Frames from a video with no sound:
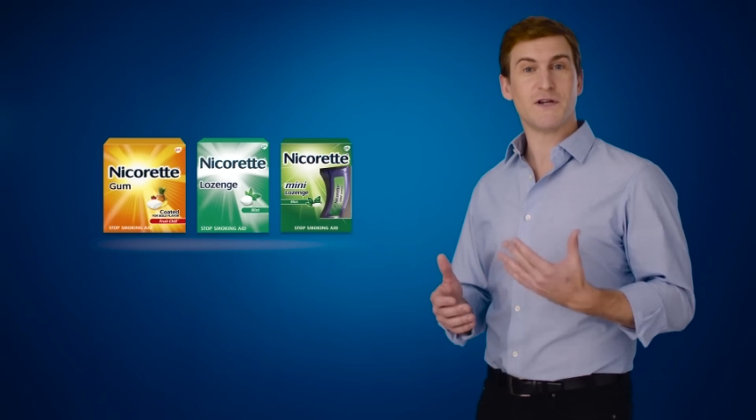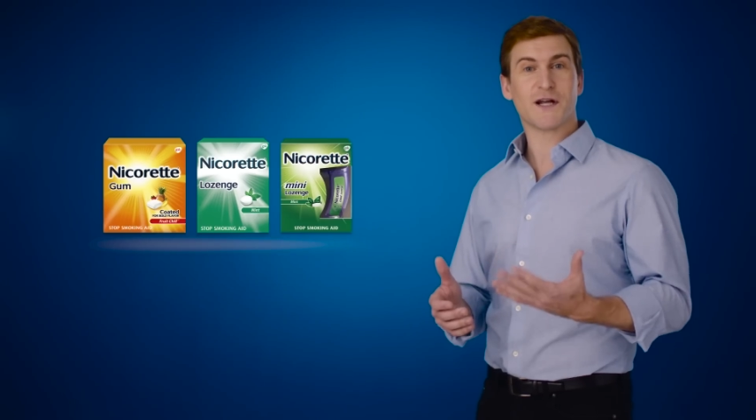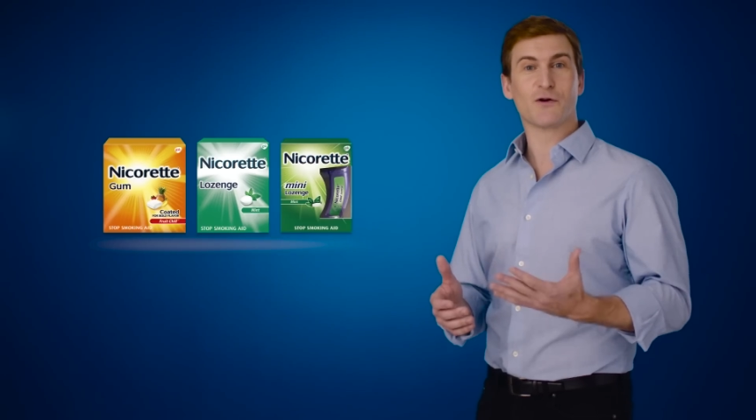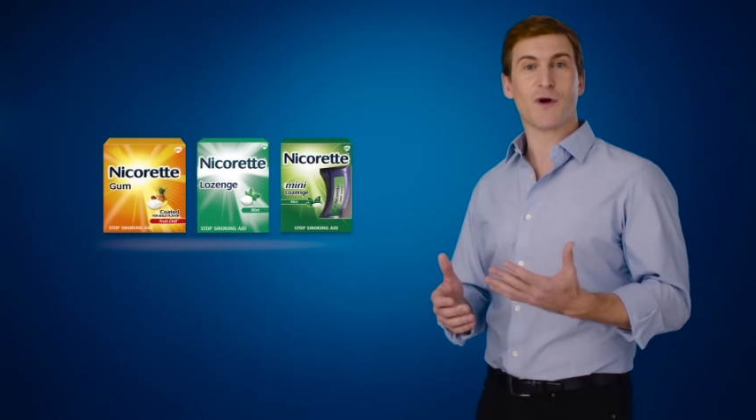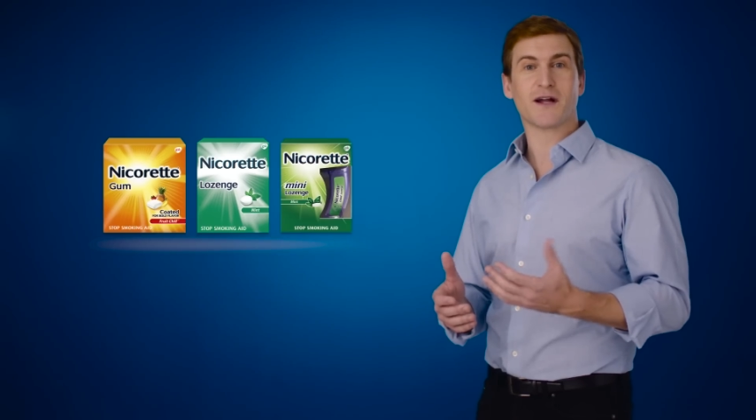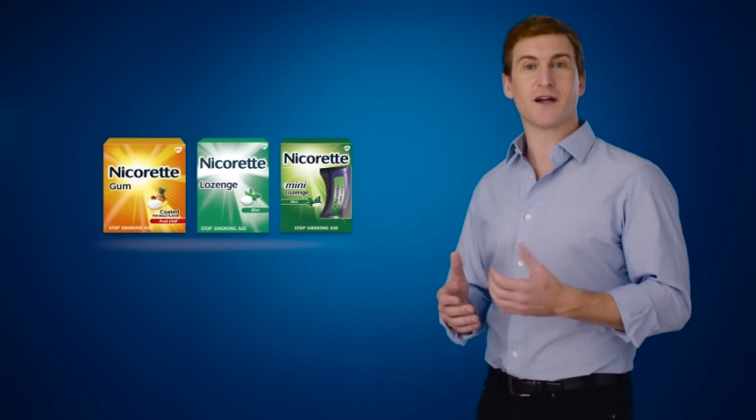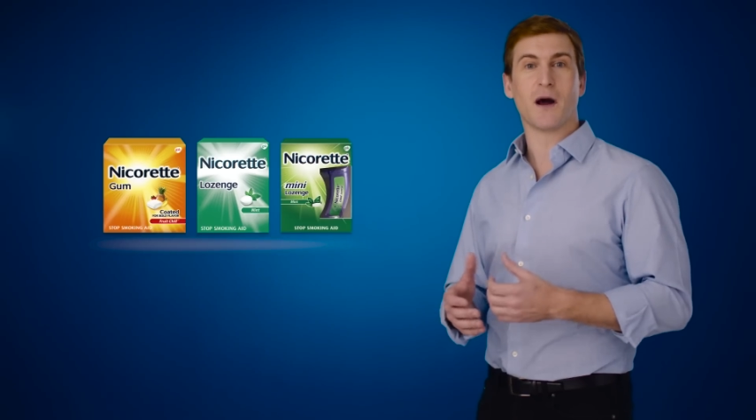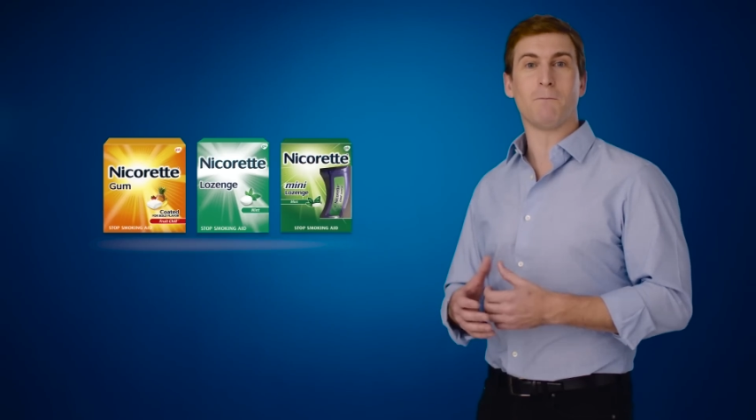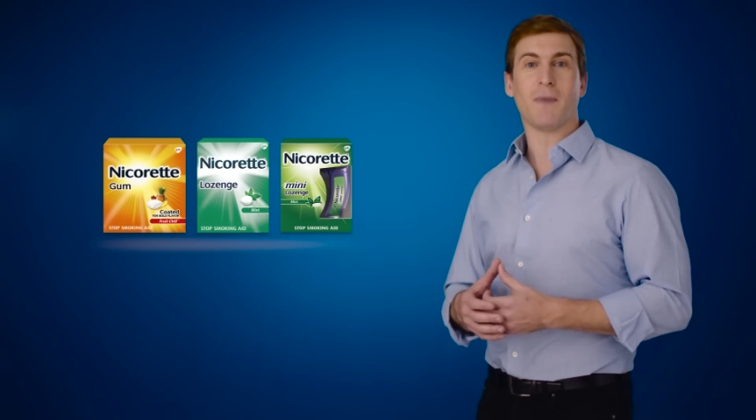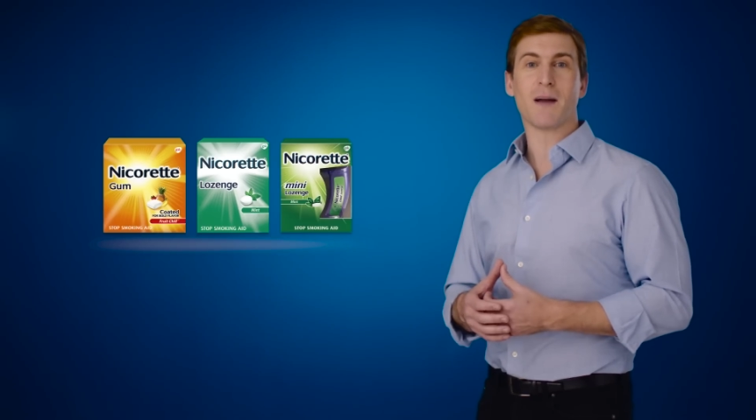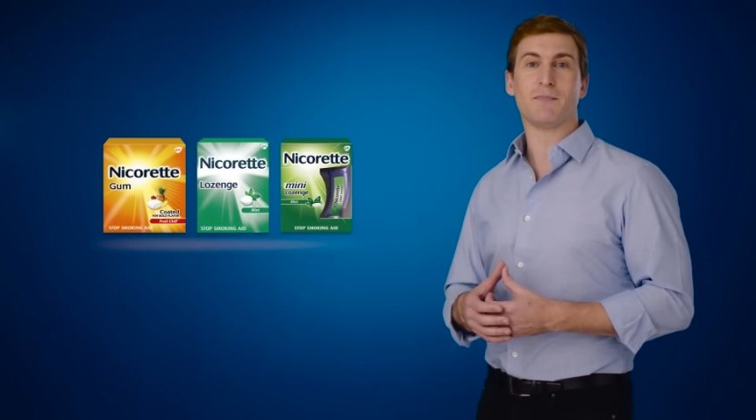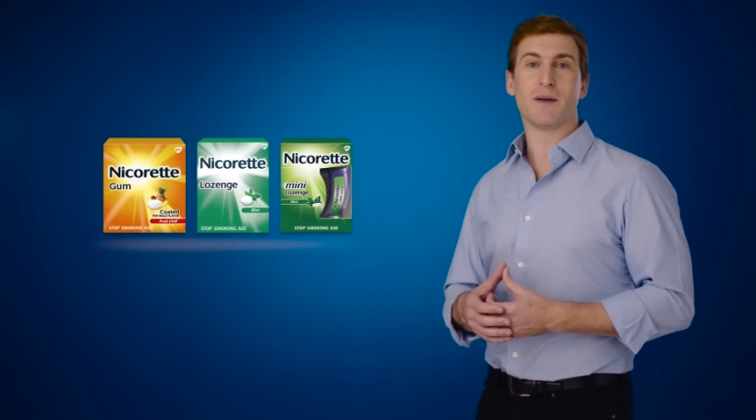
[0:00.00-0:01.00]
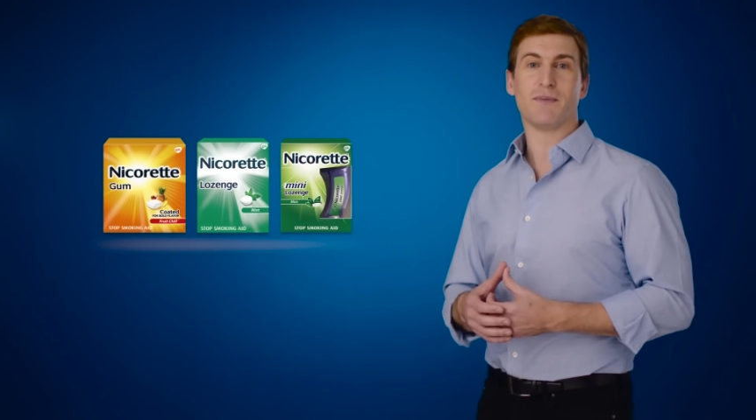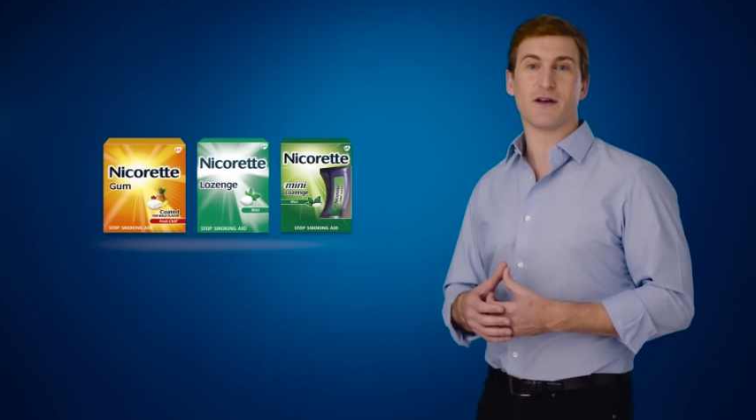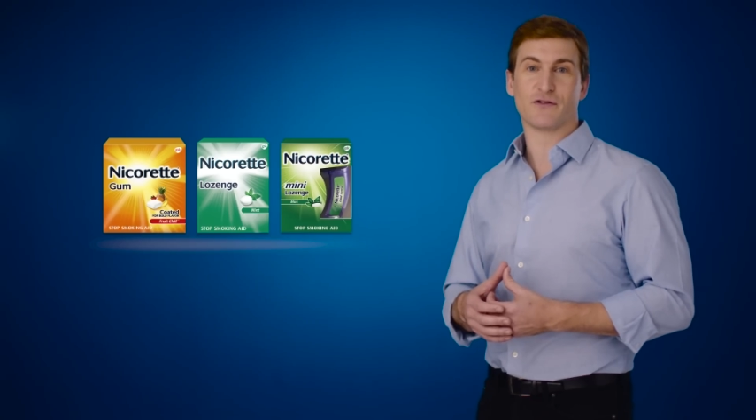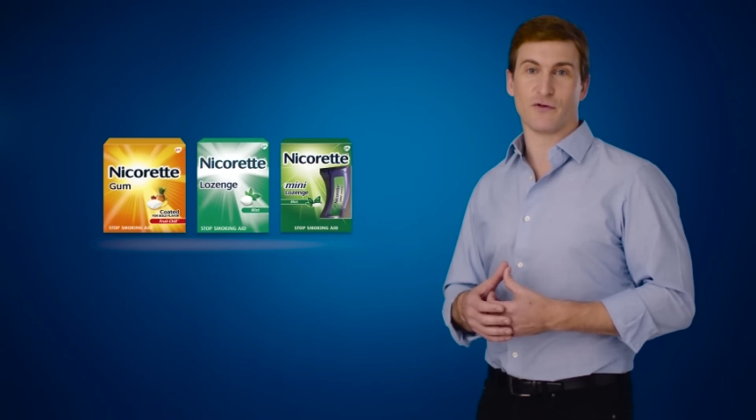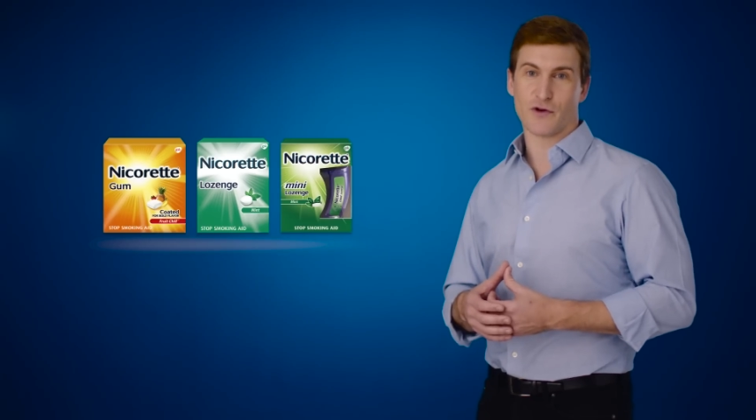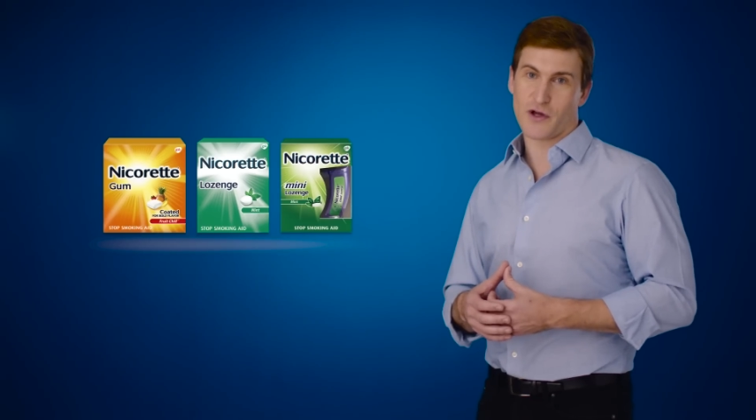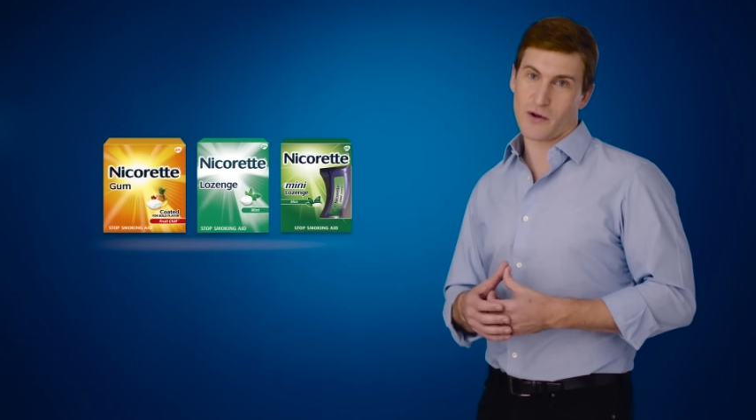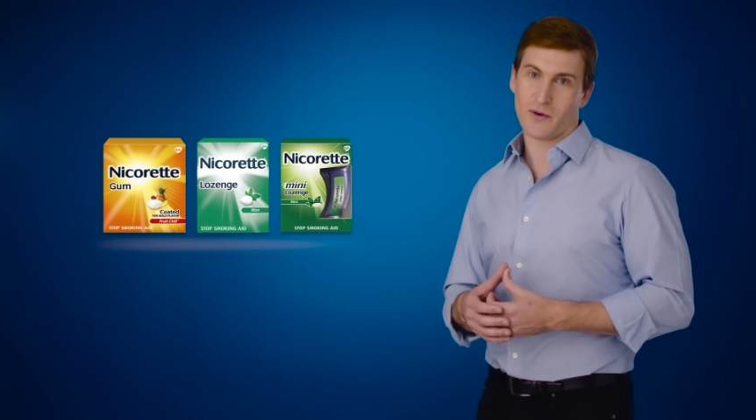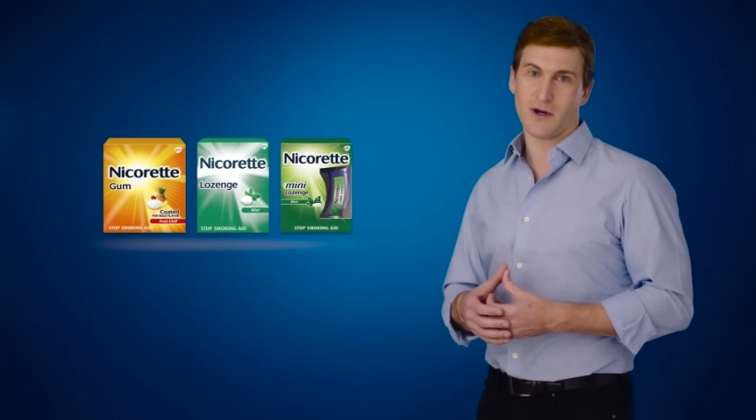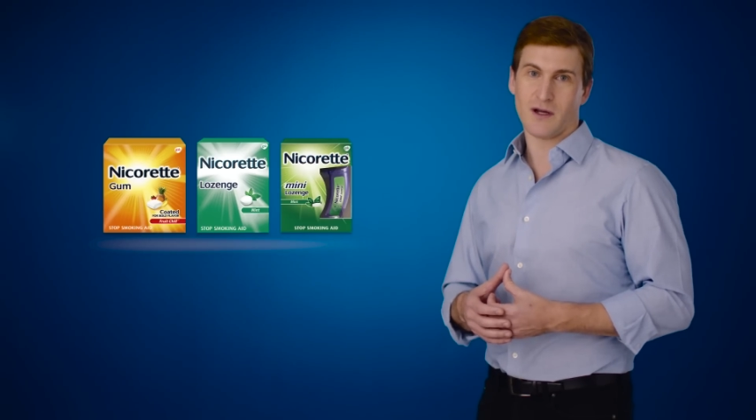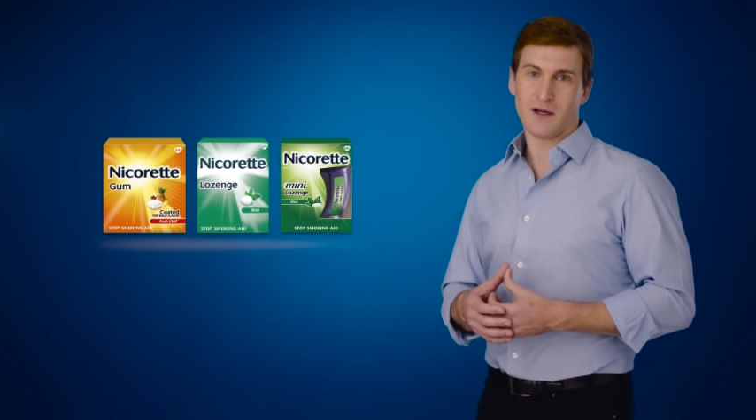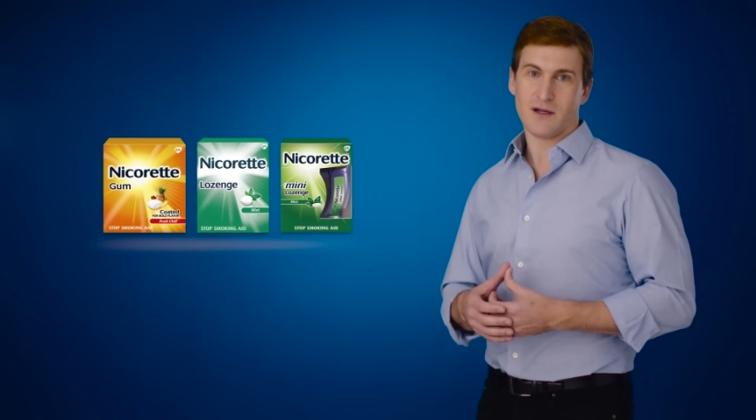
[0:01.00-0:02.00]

Nicorette gum might be best for you.